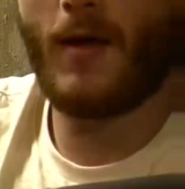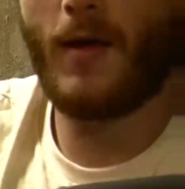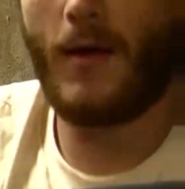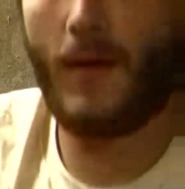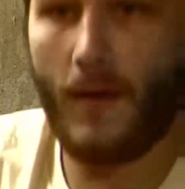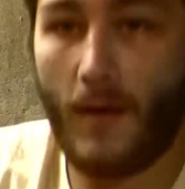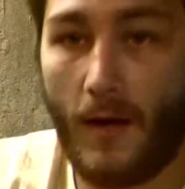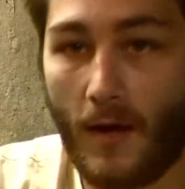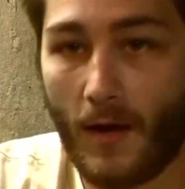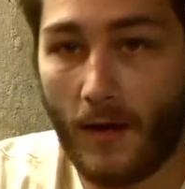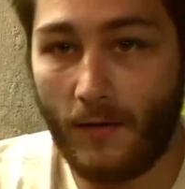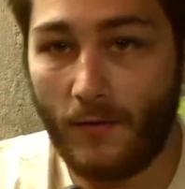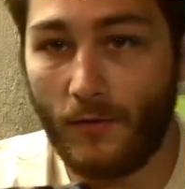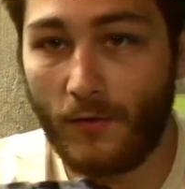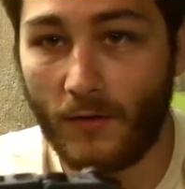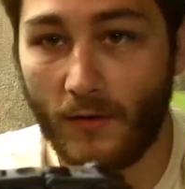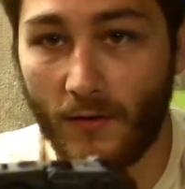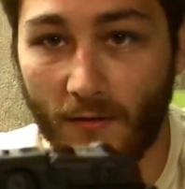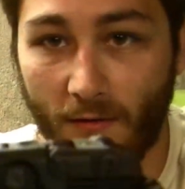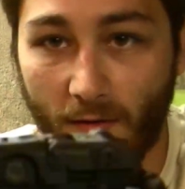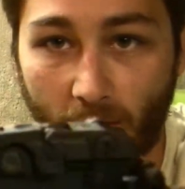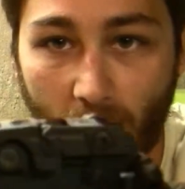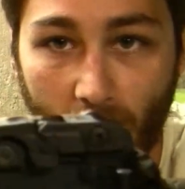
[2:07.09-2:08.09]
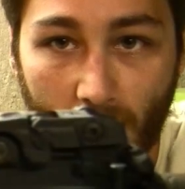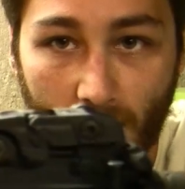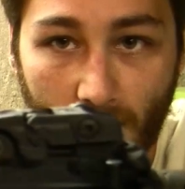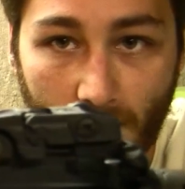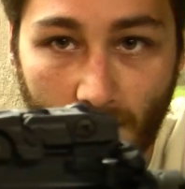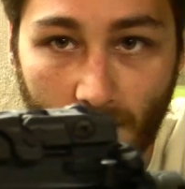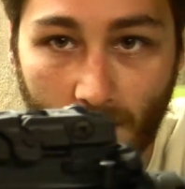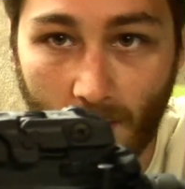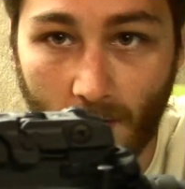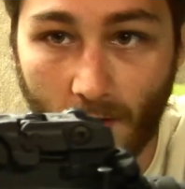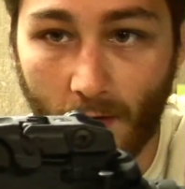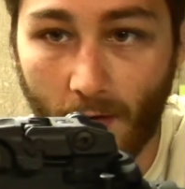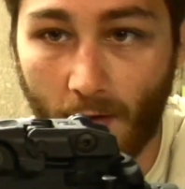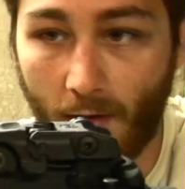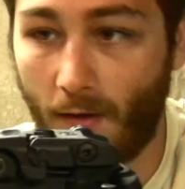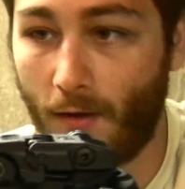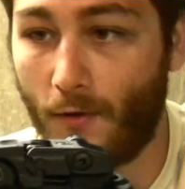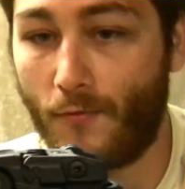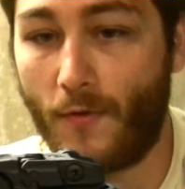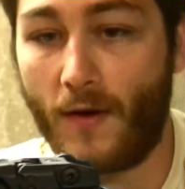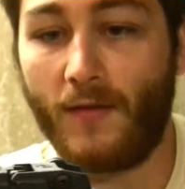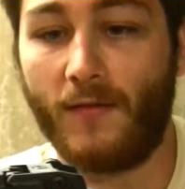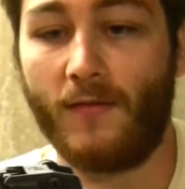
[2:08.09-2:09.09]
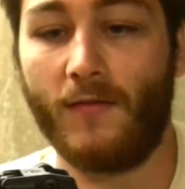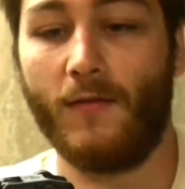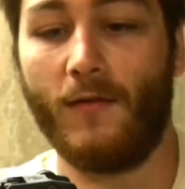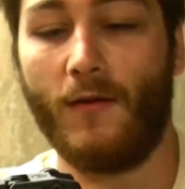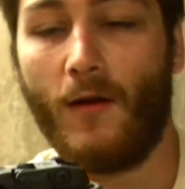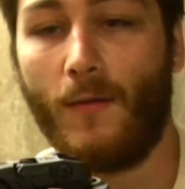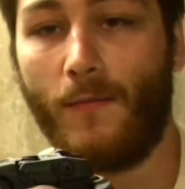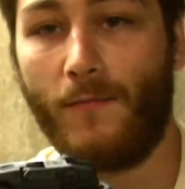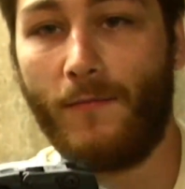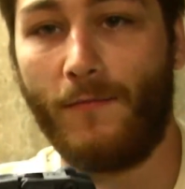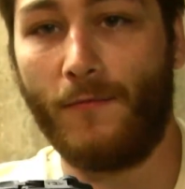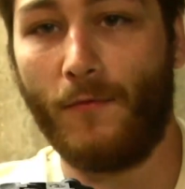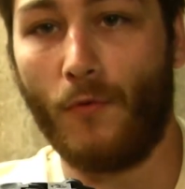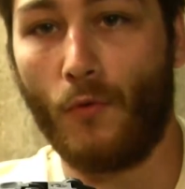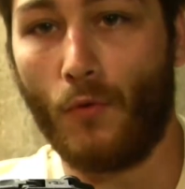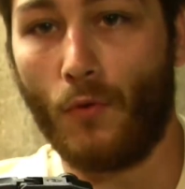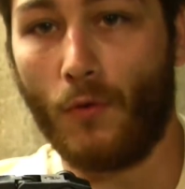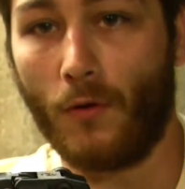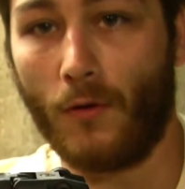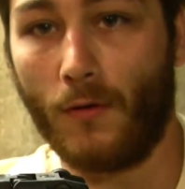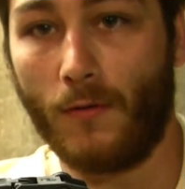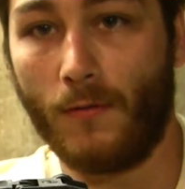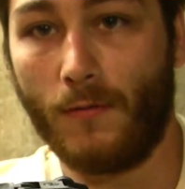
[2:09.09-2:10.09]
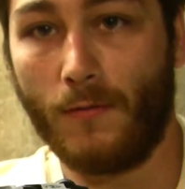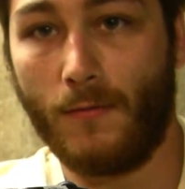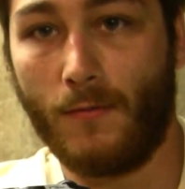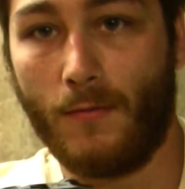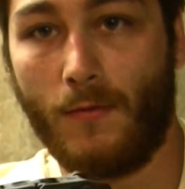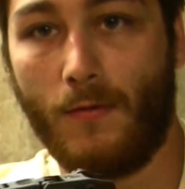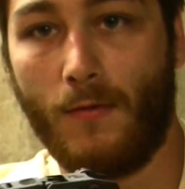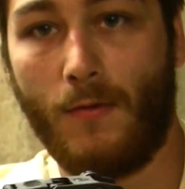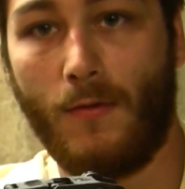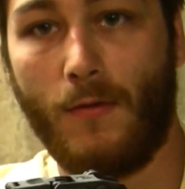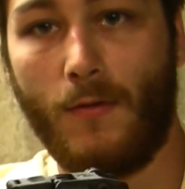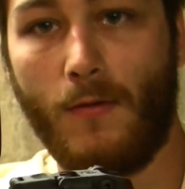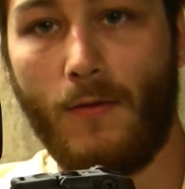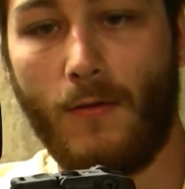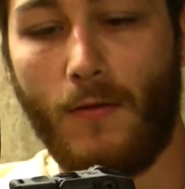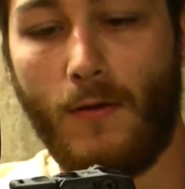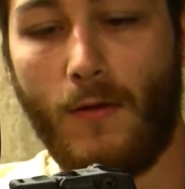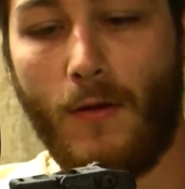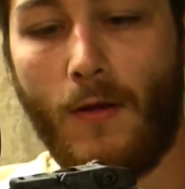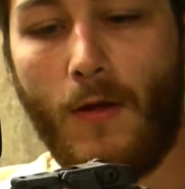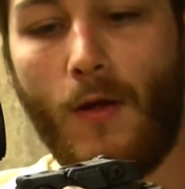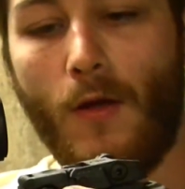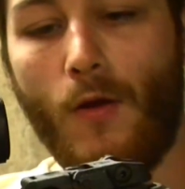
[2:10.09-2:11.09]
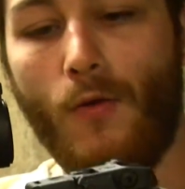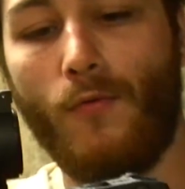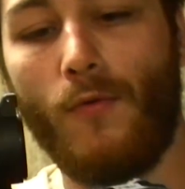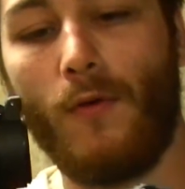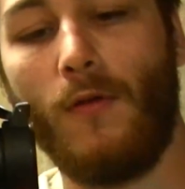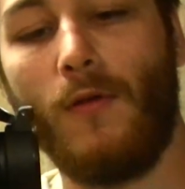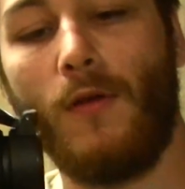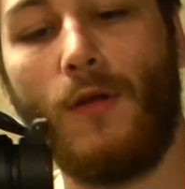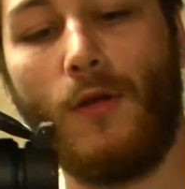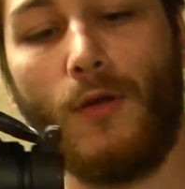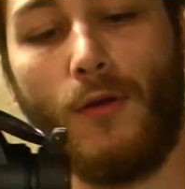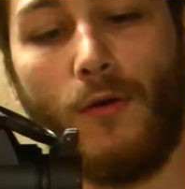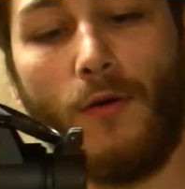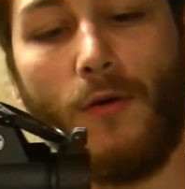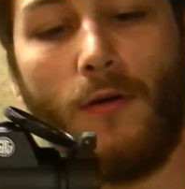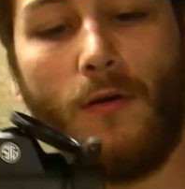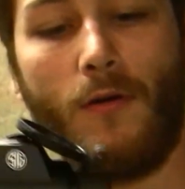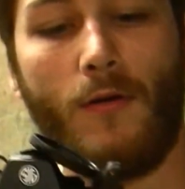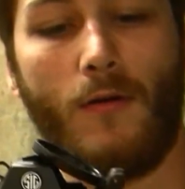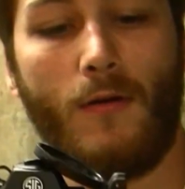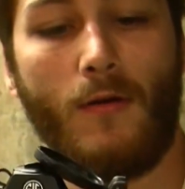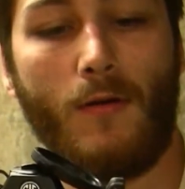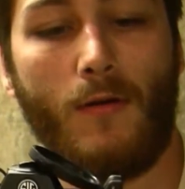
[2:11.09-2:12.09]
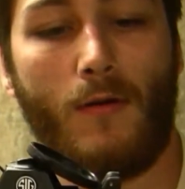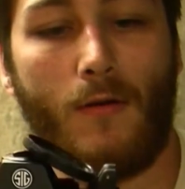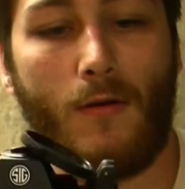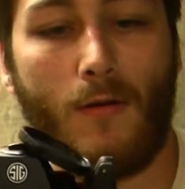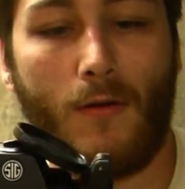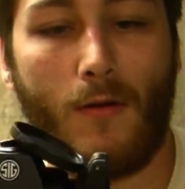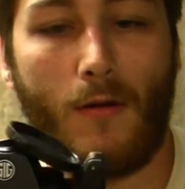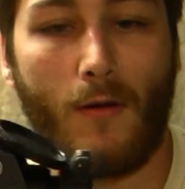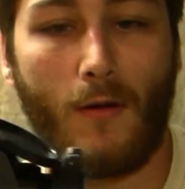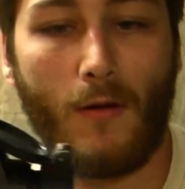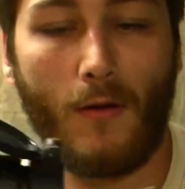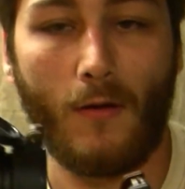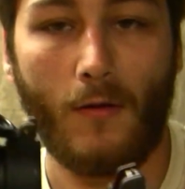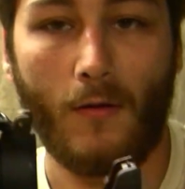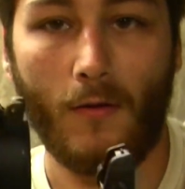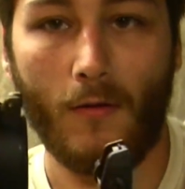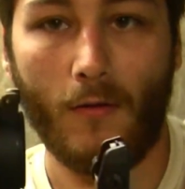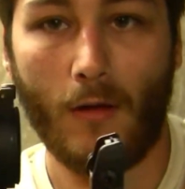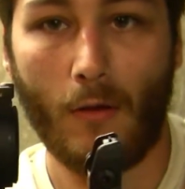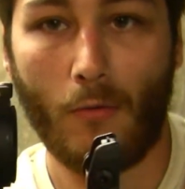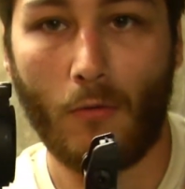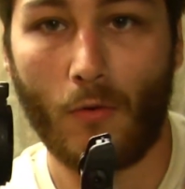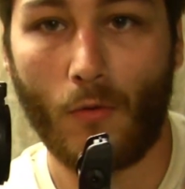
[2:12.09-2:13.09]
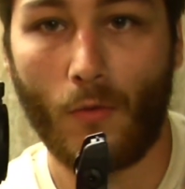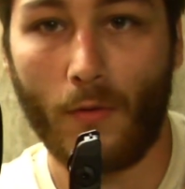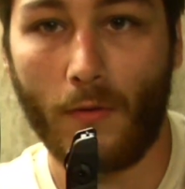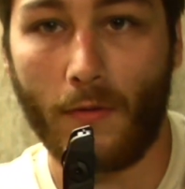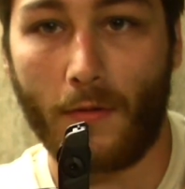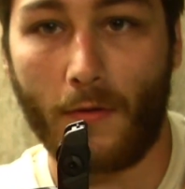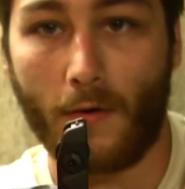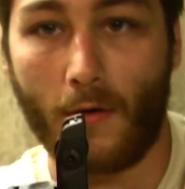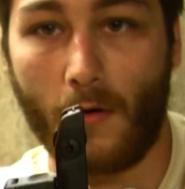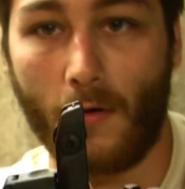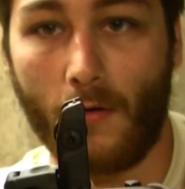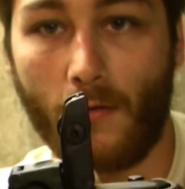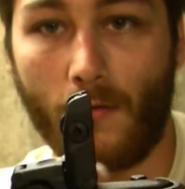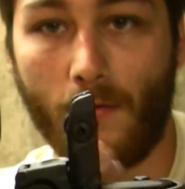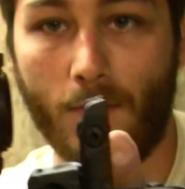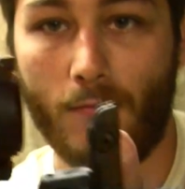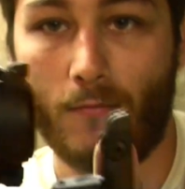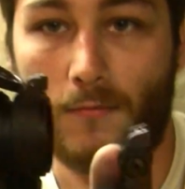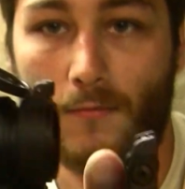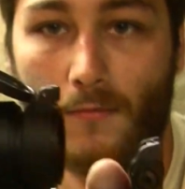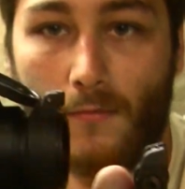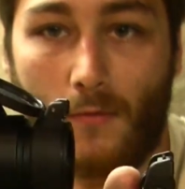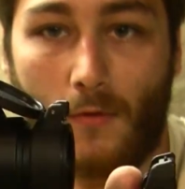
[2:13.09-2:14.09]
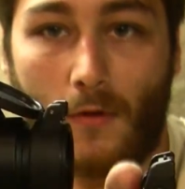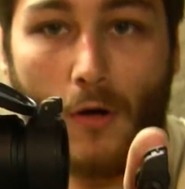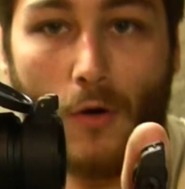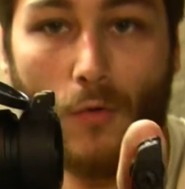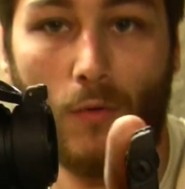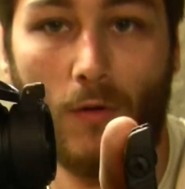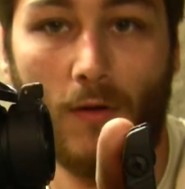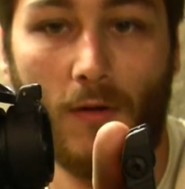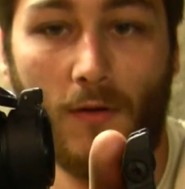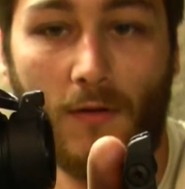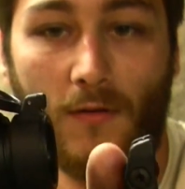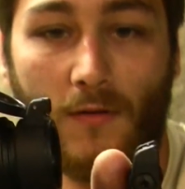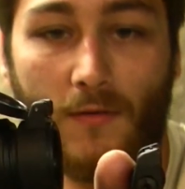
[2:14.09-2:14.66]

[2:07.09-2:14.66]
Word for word: as you can see, it raises it up for really good lower one-third co-witness.